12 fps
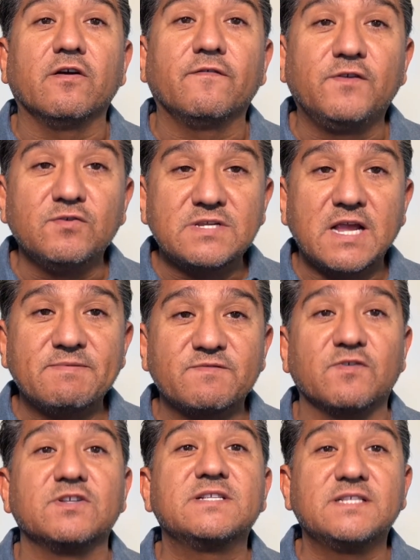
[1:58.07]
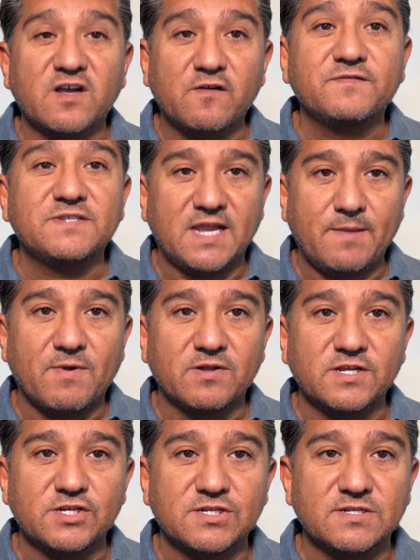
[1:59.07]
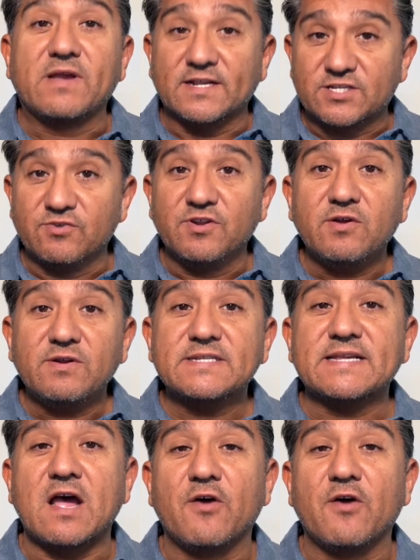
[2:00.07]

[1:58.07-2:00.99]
a few tapes for self-tape auditions. Okay, so notice how